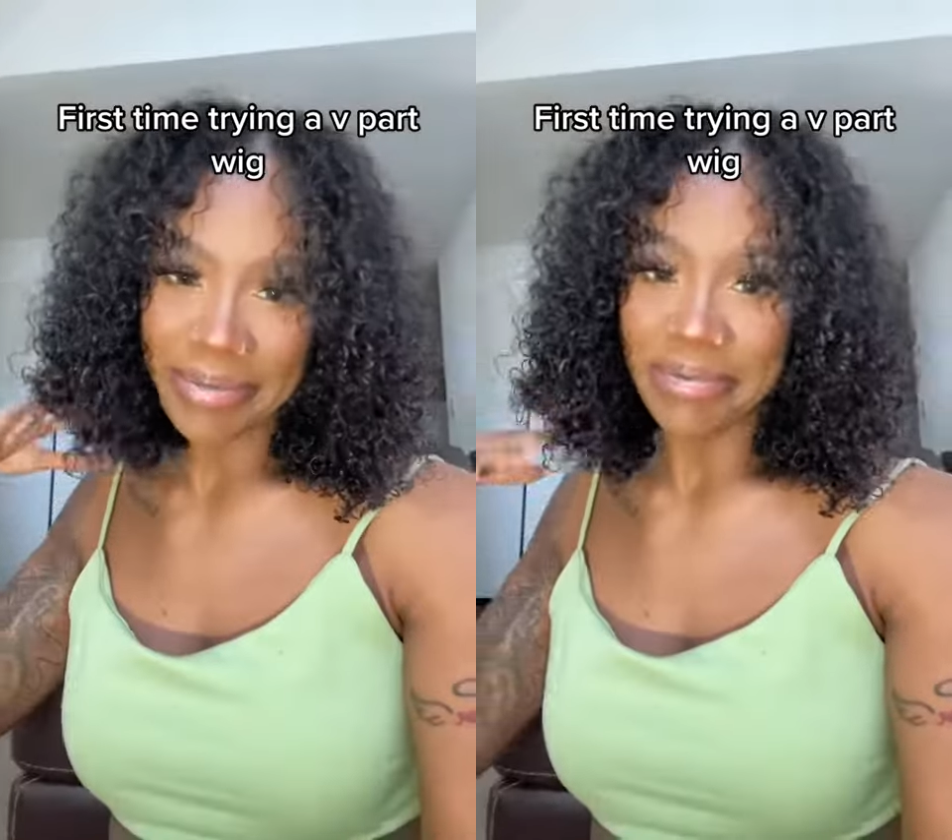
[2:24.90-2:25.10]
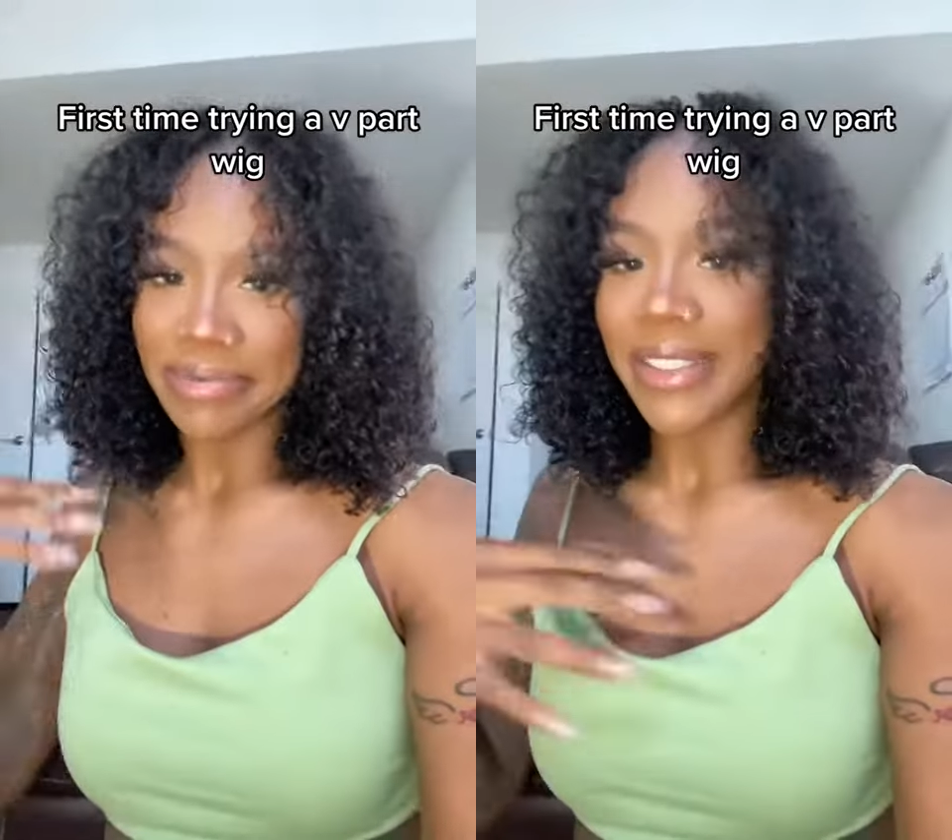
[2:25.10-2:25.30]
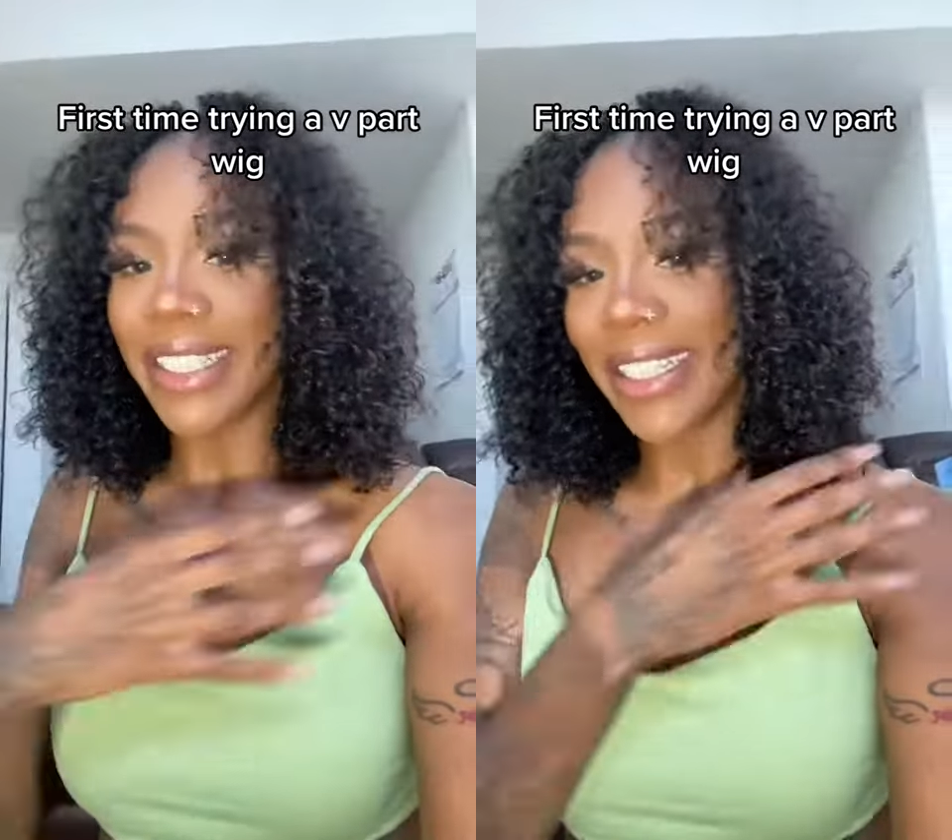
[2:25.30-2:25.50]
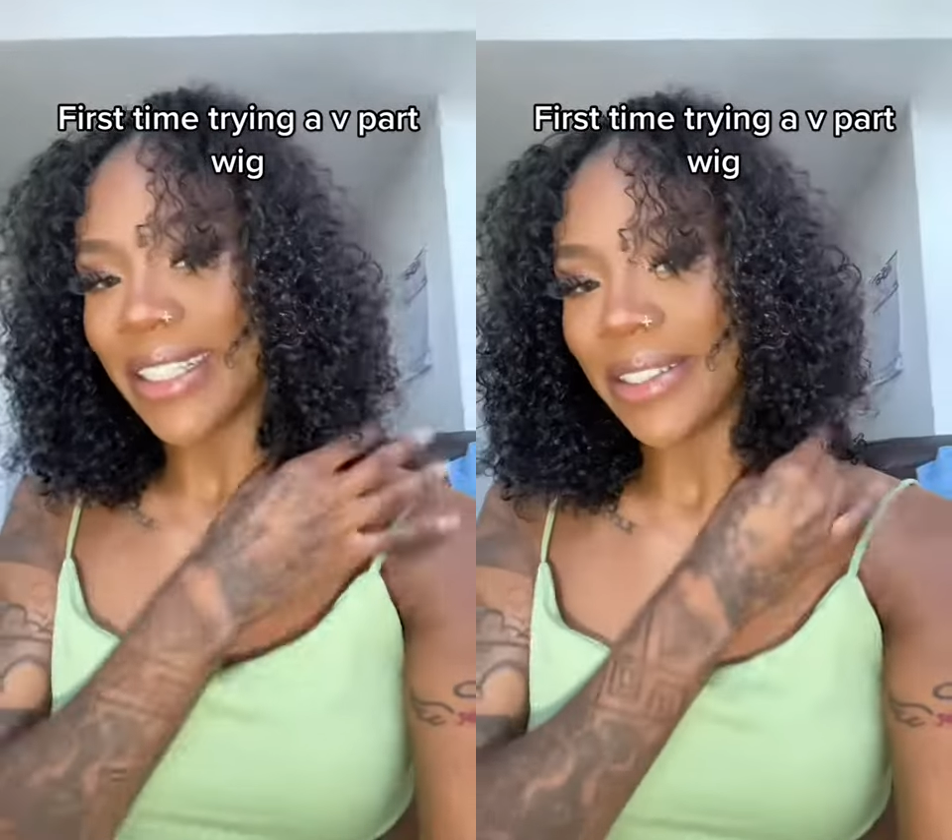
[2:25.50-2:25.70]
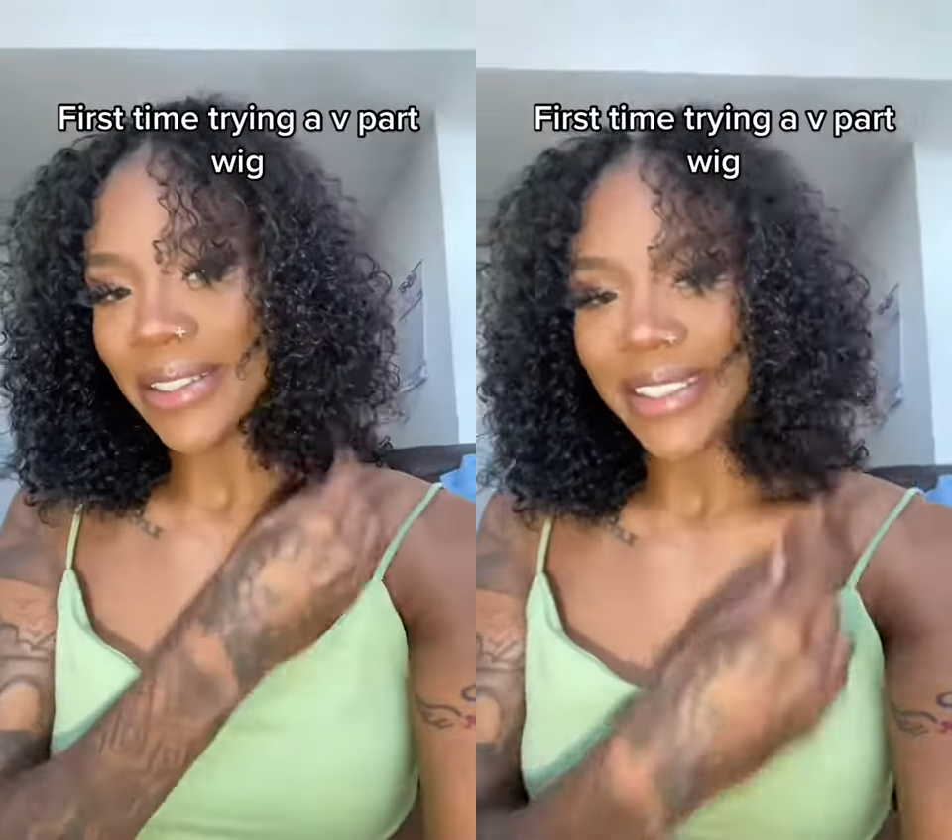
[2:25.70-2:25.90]
She
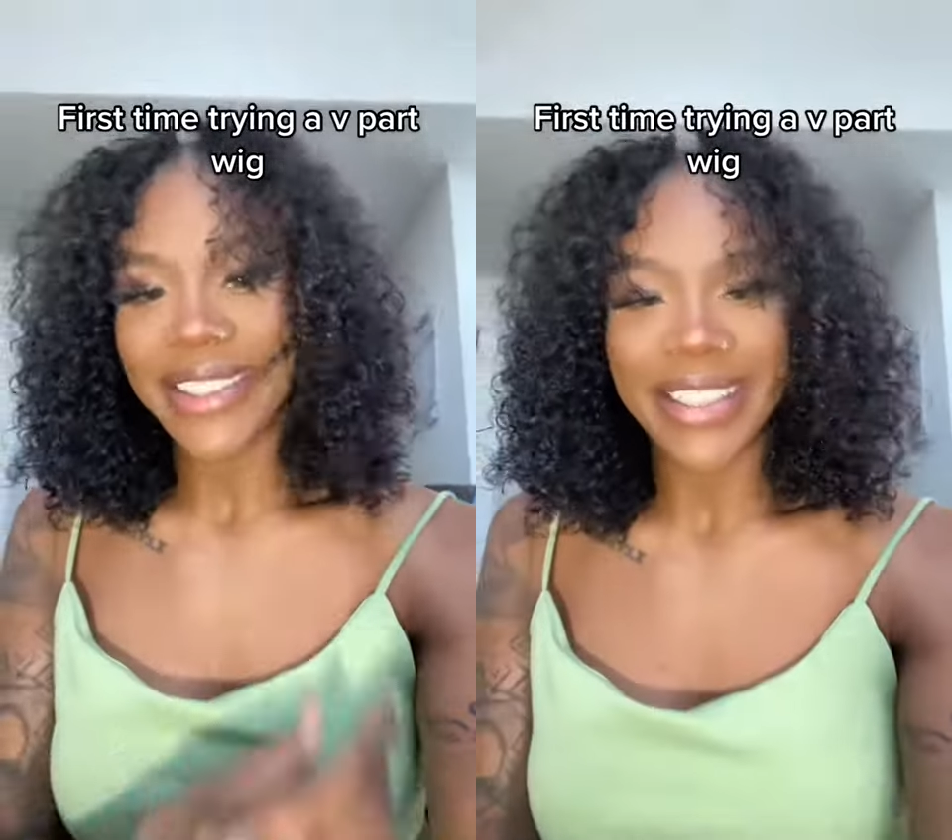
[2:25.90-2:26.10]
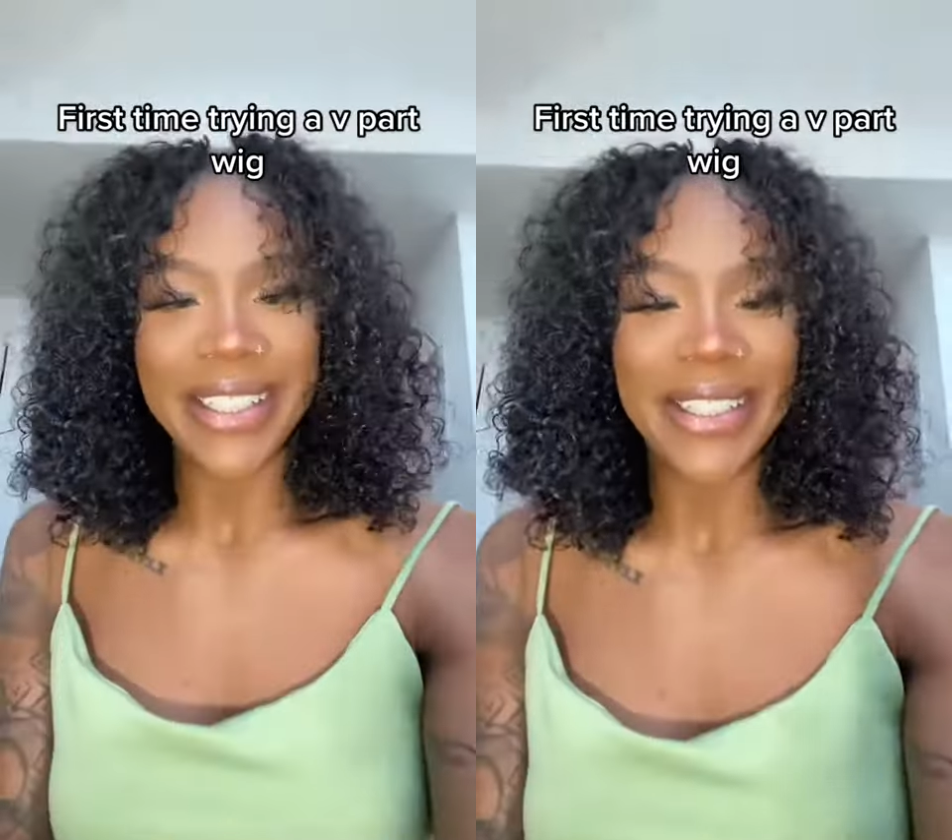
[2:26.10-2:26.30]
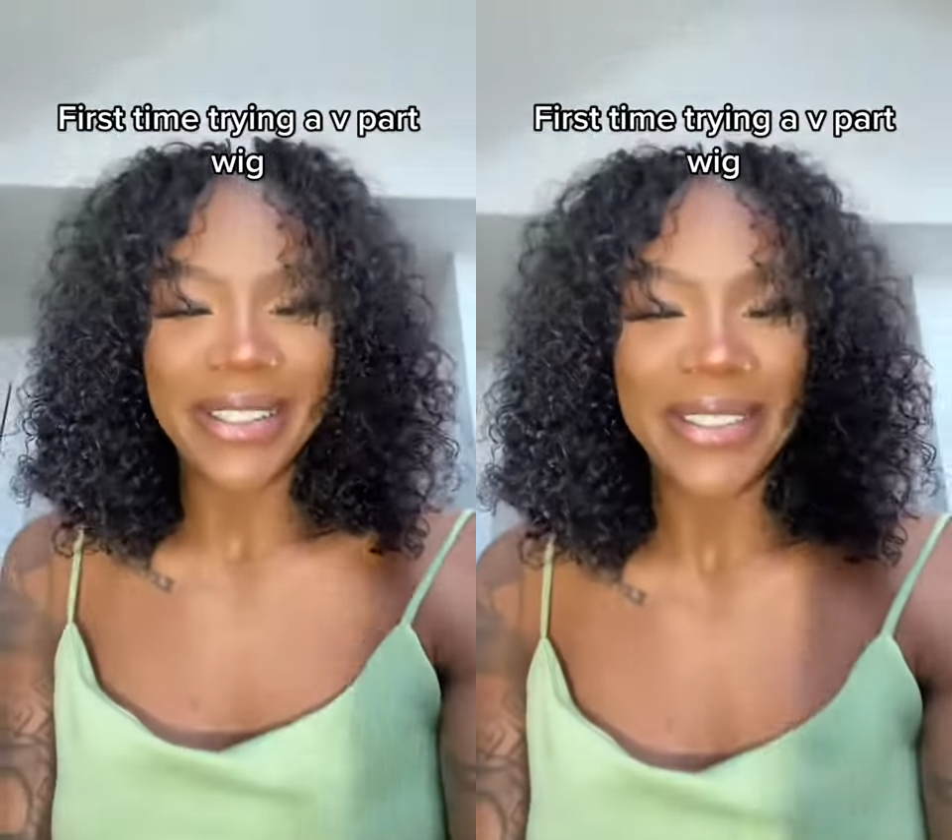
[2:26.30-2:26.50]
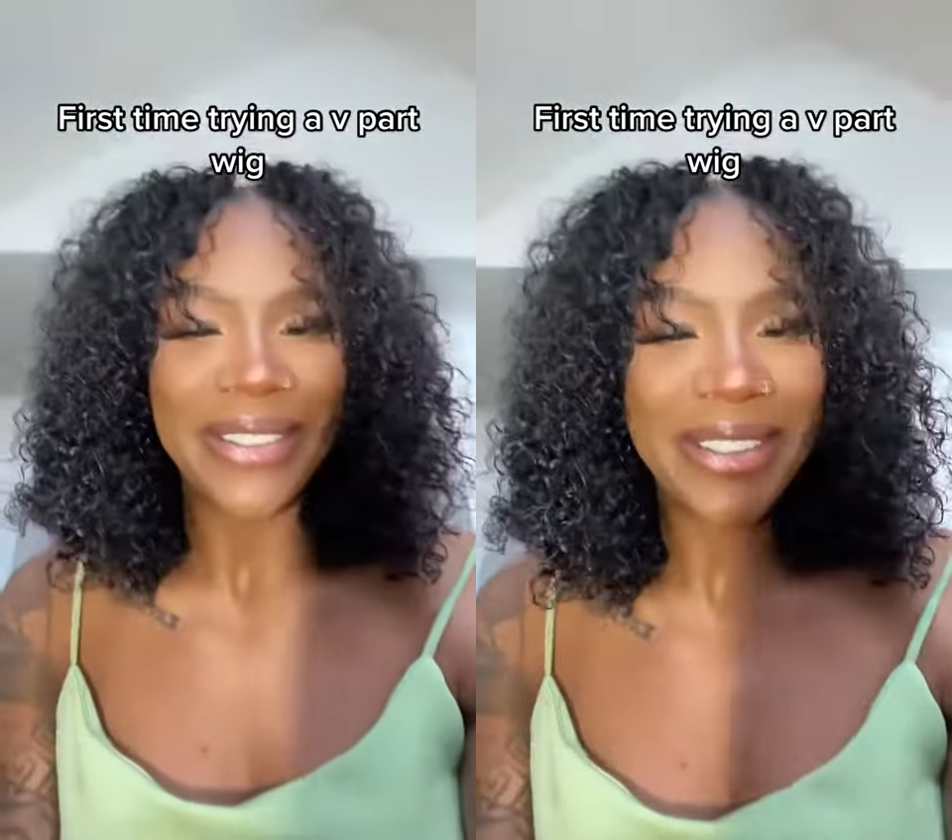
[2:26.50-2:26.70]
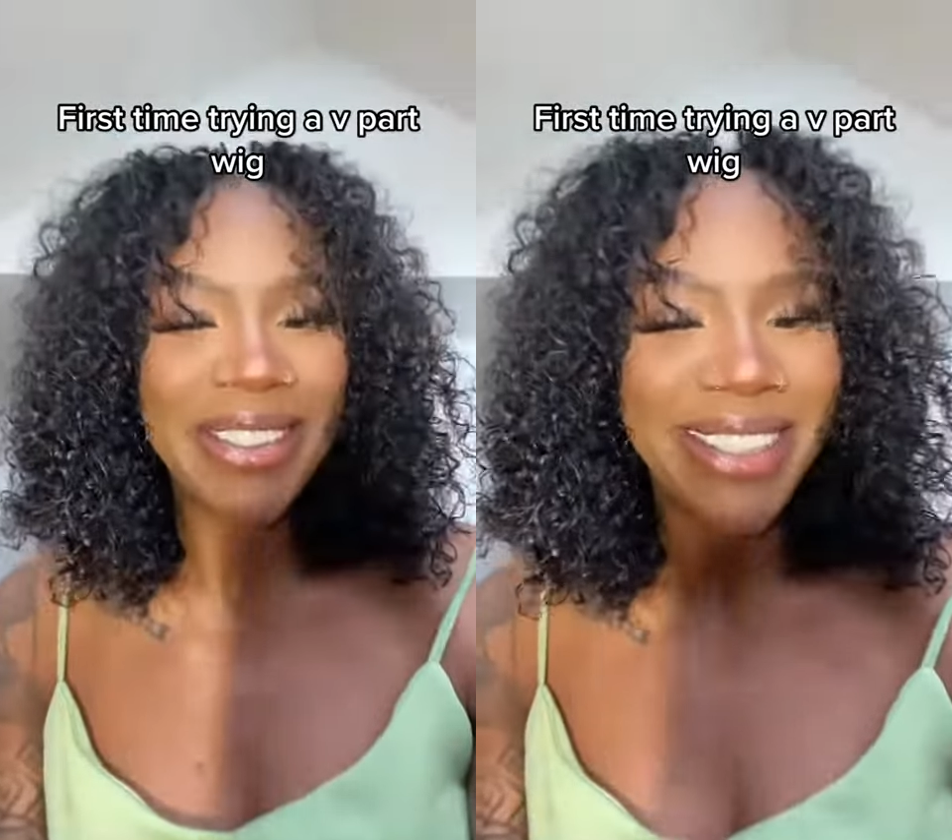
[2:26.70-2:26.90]
cute. She cute.
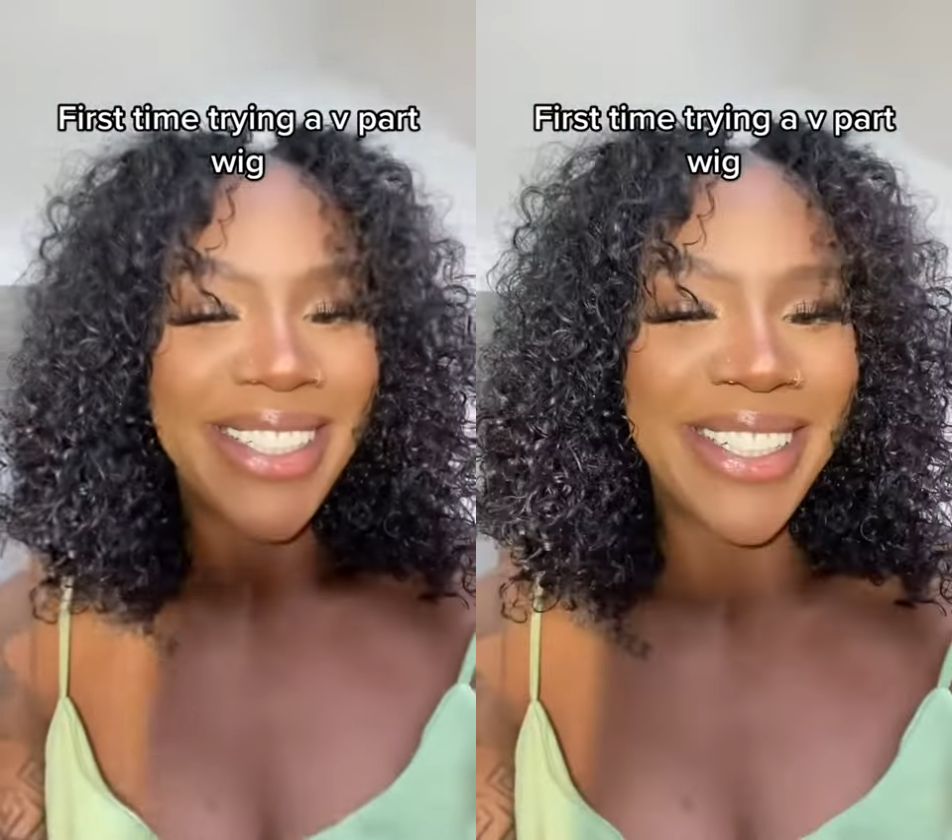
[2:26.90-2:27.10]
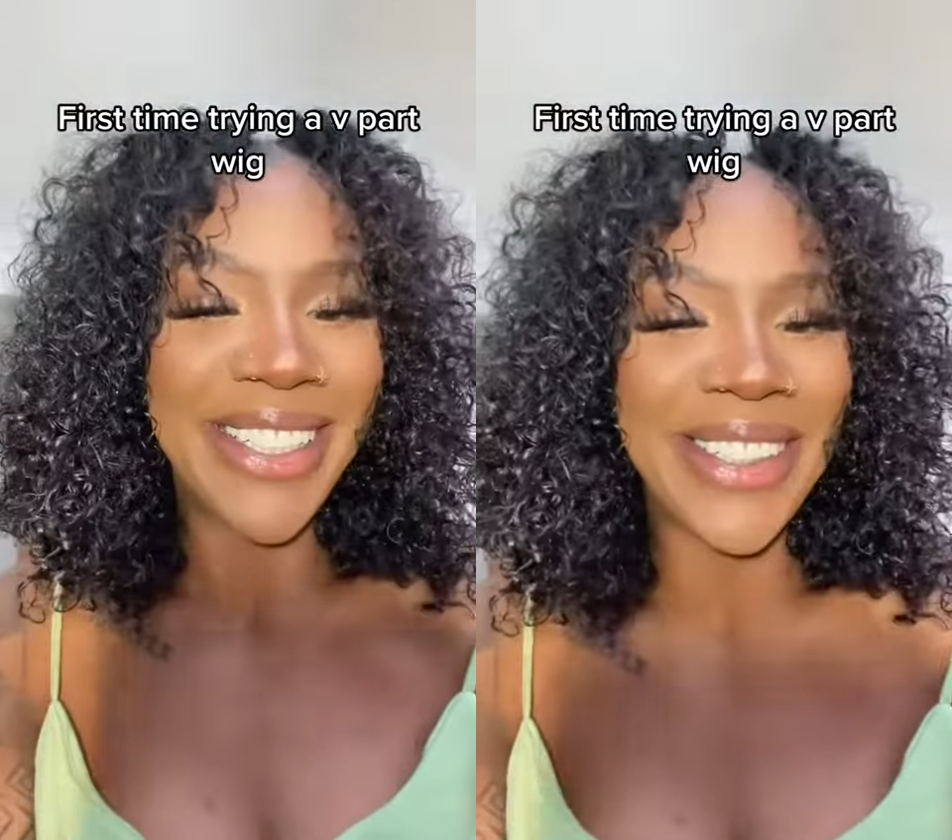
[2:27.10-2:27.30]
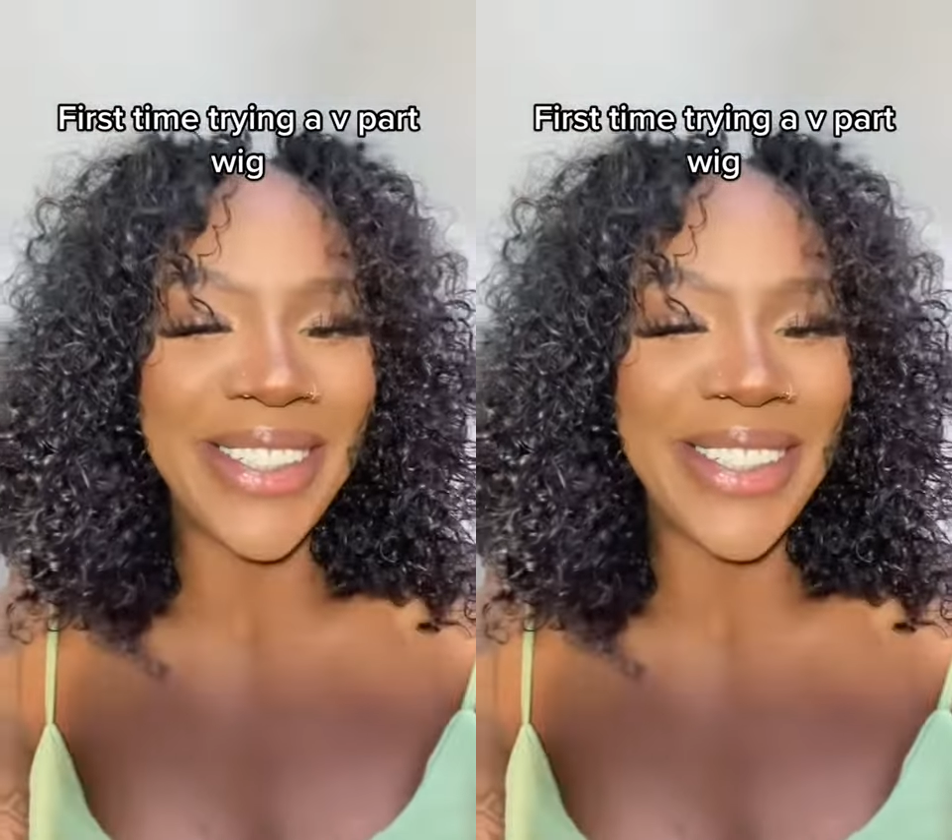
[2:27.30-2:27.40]
She cute.